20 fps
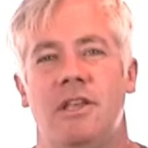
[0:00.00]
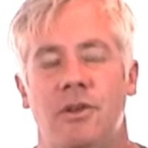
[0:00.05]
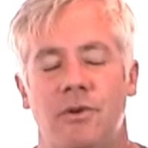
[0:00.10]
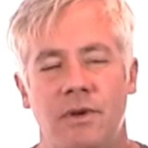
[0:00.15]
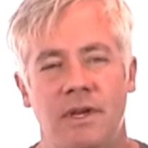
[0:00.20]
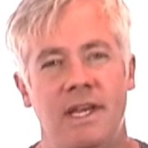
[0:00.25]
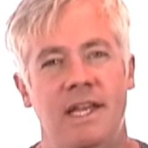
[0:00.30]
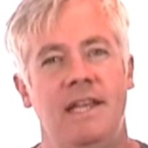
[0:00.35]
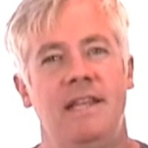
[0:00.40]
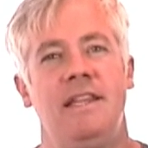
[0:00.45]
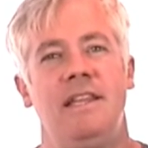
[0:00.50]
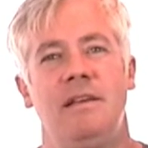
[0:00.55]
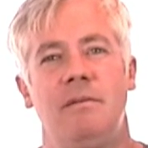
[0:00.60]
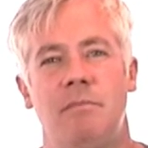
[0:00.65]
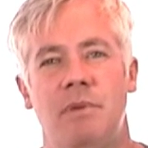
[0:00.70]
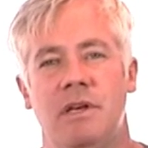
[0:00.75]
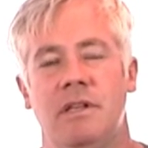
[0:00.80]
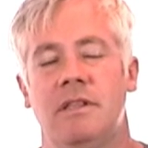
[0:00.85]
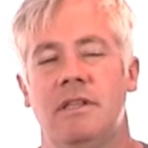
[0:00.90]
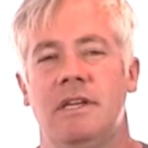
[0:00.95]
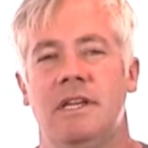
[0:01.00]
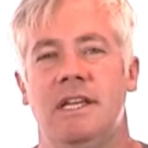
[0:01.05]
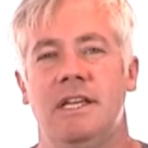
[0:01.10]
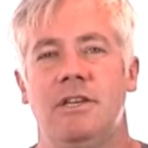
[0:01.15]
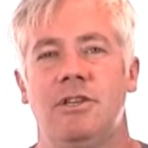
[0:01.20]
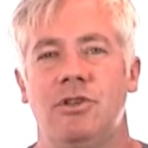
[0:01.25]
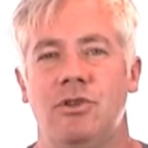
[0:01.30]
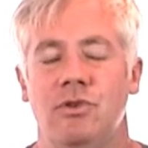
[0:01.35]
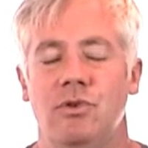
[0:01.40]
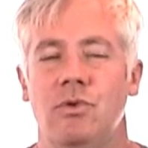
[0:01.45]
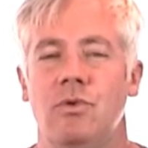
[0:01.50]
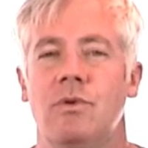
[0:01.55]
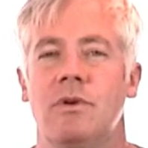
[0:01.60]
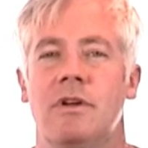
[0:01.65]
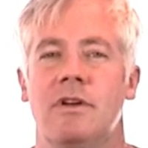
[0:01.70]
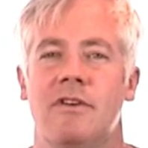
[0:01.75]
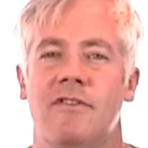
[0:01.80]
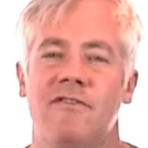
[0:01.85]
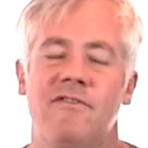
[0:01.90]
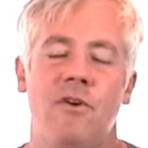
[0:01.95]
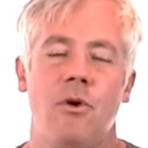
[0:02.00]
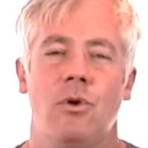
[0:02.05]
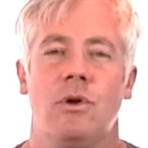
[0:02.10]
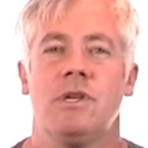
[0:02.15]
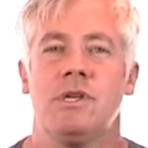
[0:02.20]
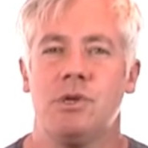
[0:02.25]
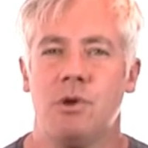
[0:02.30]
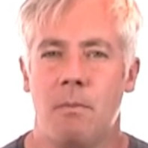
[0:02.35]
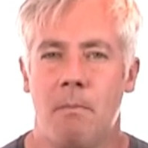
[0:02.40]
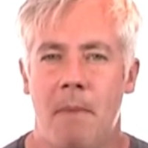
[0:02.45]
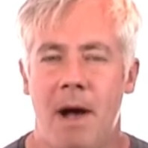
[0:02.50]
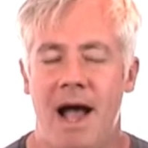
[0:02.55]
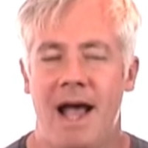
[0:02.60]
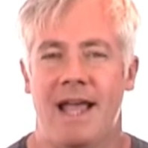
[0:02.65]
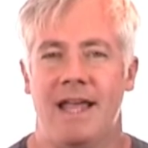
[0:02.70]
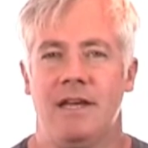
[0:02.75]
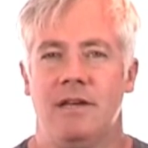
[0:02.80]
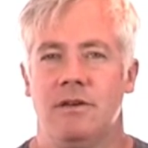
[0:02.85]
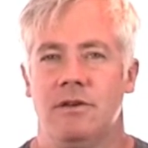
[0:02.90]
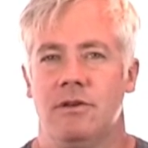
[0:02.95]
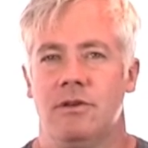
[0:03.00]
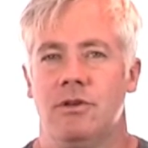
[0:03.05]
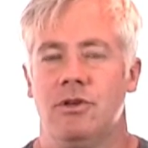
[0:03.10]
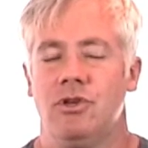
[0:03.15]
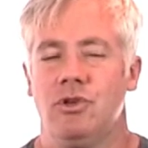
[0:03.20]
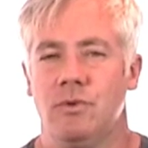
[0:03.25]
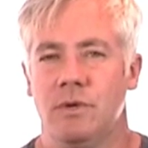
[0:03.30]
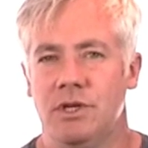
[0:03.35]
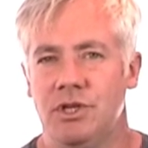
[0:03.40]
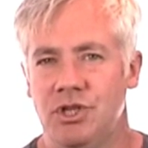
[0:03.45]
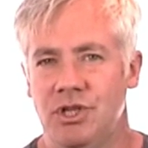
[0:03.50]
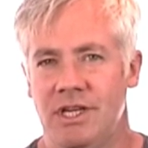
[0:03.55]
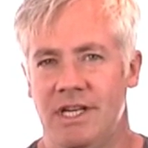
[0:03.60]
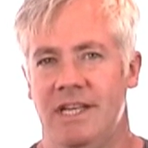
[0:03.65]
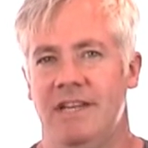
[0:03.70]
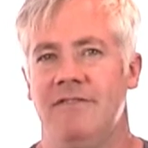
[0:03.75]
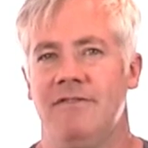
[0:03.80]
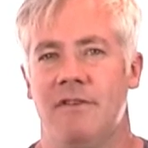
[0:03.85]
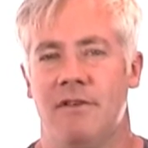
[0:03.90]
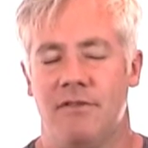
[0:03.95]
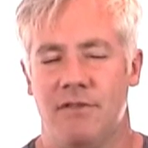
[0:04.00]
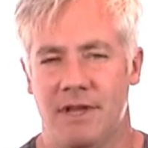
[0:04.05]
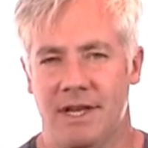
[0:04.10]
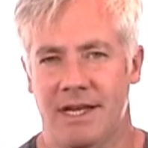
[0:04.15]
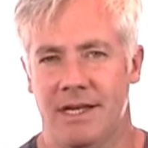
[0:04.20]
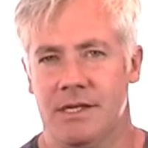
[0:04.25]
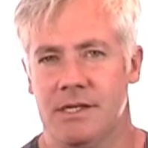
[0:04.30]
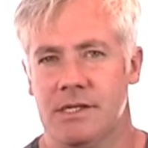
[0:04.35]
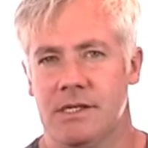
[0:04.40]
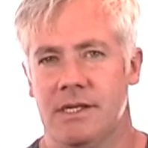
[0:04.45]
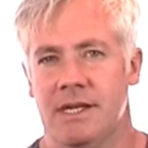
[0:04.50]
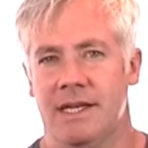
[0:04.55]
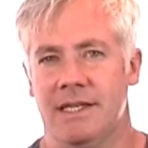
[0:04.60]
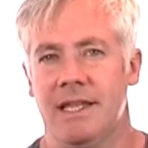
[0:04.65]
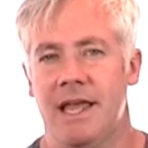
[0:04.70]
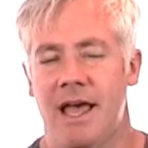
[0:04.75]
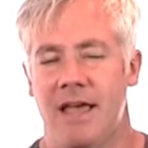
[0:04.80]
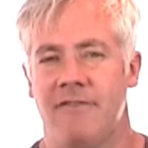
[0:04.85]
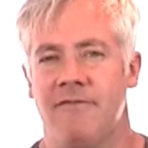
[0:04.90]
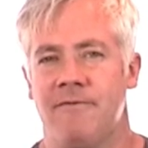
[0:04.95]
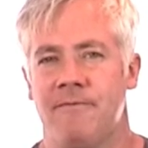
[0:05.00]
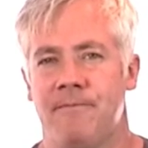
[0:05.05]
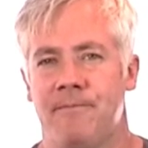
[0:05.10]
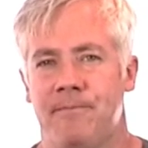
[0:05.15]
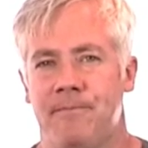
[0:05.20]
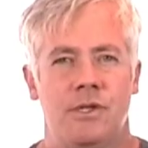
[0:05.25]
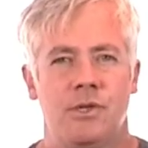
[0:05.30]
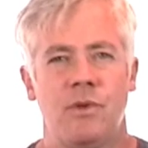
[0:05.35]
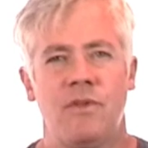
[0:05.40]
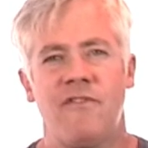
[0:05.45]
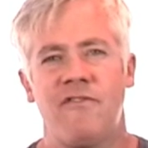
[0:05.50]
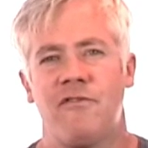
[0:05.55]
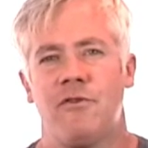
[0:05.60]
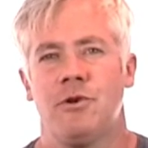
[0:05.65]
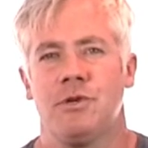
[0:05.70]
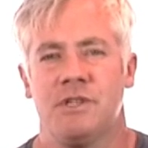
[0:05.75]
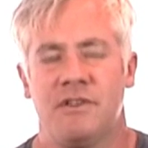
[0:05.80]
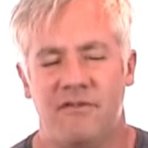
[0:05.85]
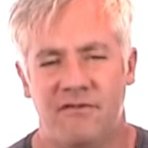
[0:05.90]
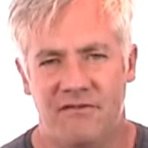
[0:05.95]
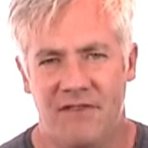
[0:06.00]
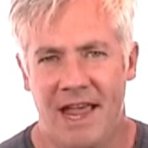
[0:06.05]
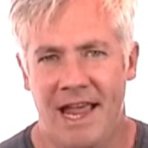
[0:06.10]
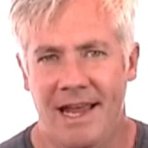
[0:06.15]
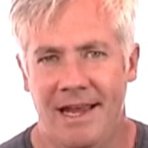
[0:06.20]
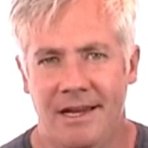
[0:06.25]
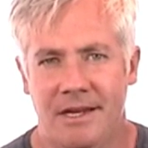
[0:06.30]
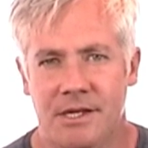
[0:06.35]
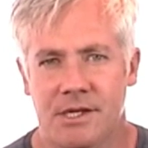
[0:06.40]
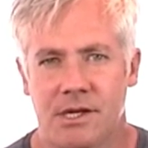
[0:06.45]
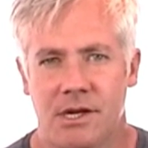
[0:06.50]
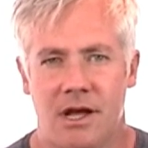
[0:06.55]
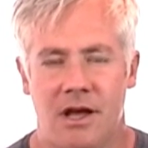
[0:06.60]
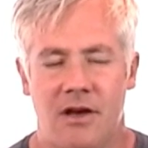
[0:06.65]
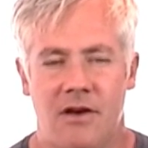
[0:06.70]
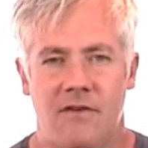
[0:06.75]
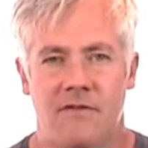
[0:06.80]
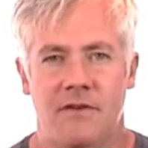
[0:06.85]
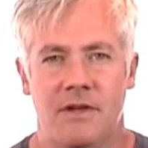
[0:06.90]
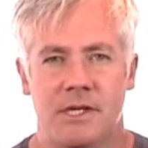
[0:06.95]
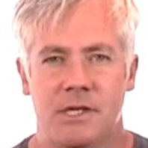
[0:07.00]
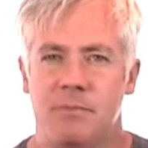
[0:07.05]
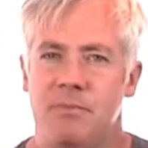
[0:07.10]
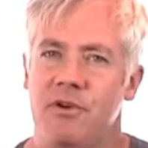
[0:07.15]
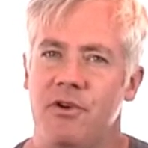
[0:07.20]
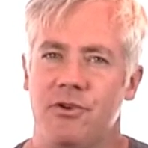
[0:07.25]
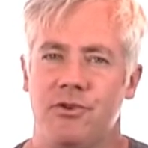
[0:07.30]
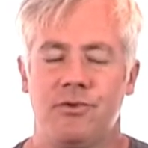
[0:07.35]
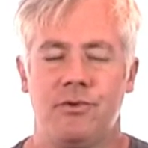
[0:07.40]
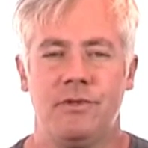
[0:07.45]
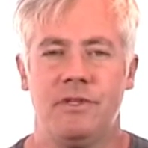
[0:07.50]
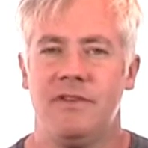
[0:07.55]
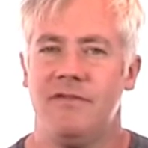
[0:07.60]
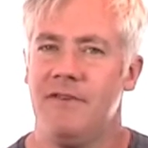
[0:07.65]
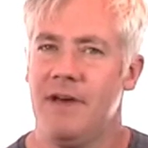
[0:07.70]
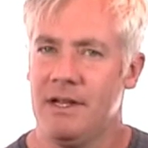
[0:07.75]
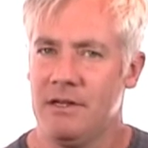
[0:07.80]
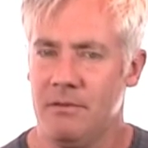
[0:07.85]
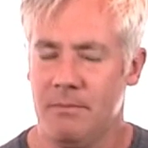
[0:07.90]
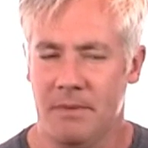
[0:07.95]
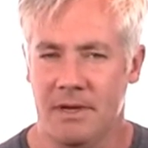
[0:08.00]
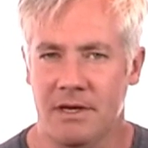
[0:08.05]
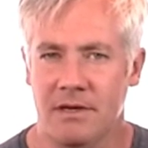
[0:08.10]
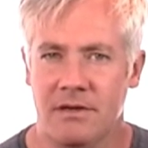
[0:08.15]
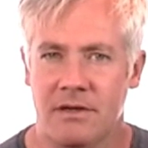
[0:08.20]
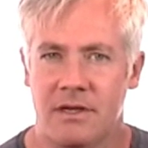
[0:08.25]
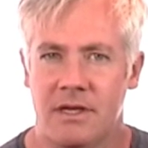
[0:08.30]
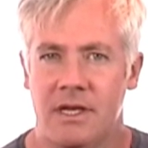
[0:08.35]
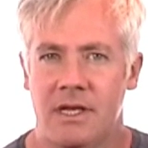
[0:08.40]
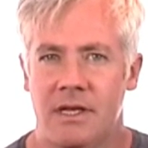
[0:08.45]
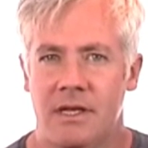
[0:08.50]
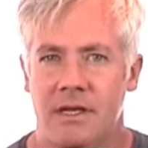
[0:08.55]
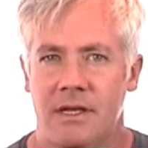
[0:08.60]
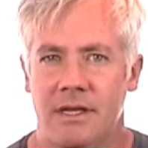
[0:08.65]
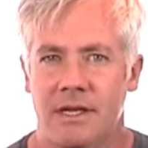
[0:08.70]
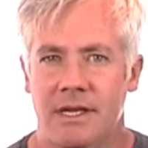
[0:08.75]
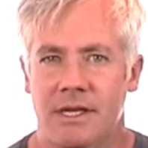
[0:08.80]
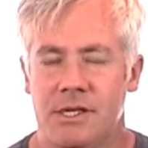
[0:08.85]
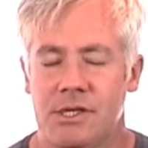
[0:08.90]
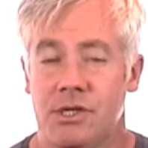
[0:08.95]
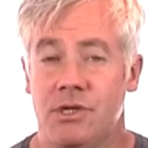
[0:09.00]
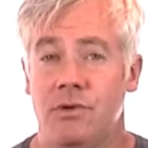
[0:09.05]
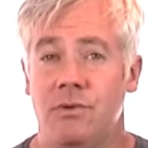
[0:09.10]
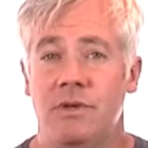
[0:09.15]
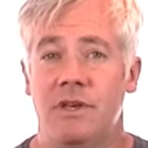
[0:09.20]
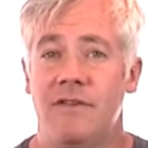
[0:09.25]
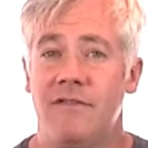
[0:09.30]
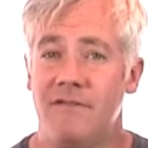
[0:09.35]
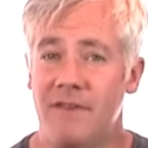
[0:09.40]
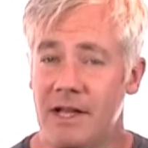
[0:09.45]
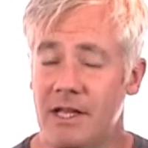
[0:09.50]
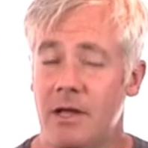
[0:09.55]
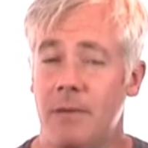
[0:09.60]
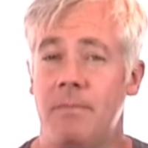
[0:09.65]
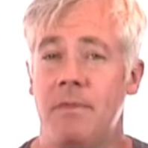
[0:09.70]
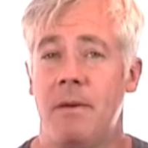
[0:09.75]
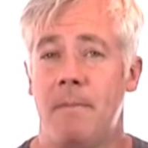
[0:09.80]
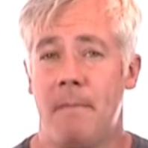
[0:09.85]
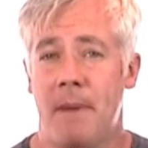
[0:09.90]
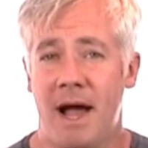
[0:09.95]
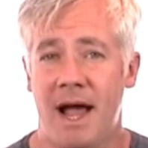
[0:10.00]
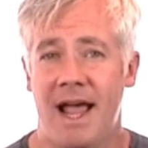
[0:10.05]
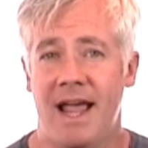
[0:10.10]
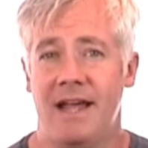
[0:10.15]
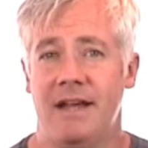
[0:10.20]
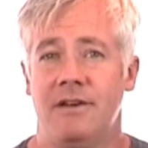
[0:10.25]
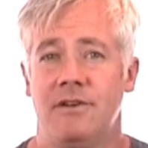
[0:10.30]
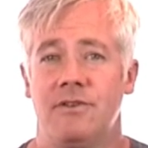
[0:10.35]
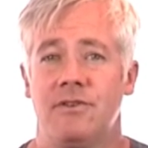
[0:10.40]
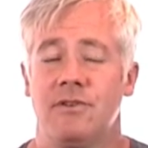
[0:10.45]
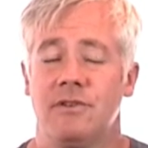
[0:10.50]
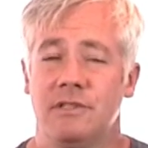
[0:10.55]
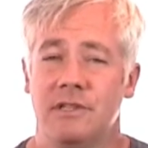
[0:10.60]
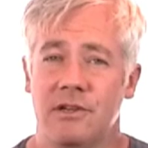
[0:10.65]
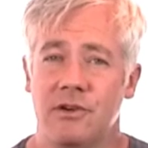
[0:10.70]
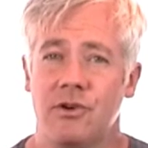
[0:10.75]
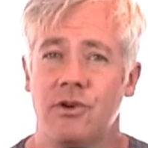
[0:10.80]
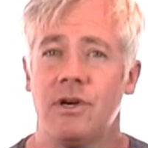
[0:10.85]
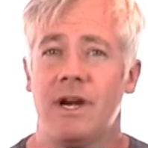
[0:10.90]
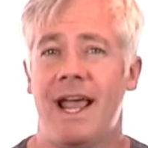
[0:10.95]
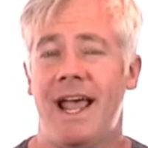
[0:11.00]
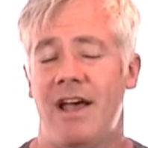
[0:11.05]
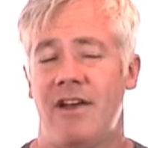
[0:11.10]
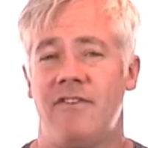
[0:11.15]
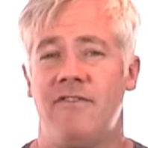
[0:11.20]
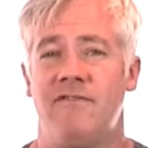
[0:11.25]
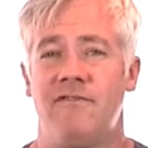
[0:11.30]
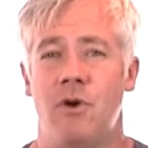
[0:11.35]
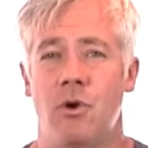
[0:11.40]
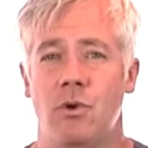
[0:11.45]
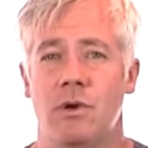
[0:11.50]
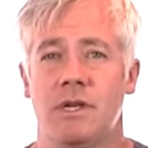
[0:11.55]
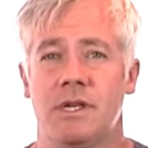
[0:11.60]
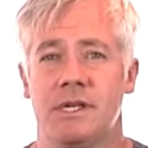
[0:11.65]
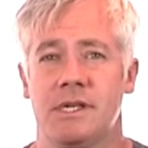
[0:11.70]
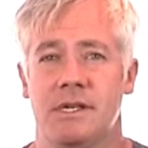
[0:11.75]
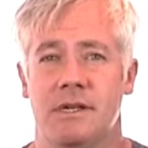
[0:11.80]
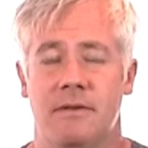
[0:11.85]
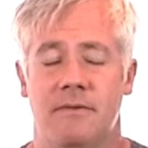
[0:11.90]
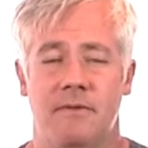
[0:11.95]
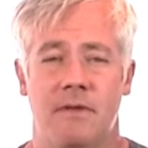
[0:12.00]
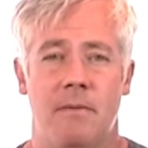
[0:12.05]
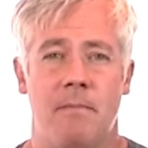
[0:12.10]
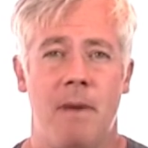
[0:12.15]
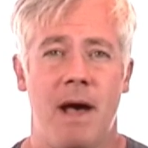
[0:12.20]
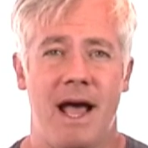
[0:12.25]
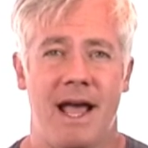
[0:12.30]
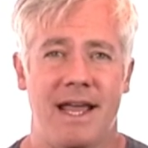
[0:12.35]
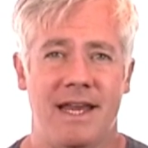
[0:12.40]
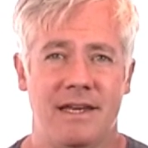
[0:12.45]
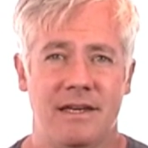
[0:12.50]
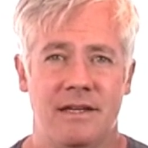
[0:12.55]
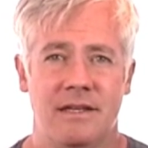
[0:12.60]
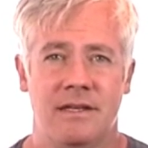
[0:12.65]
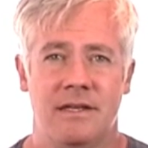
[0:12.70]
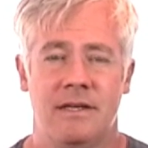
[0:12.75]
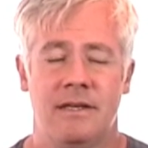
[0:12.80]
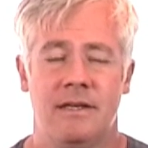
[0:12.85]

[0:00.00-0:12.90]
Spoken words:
You need the ability to focus your mind to achieve things in life. So the first phase of spiritual development is to develop the mind, to learn how to focus the mind.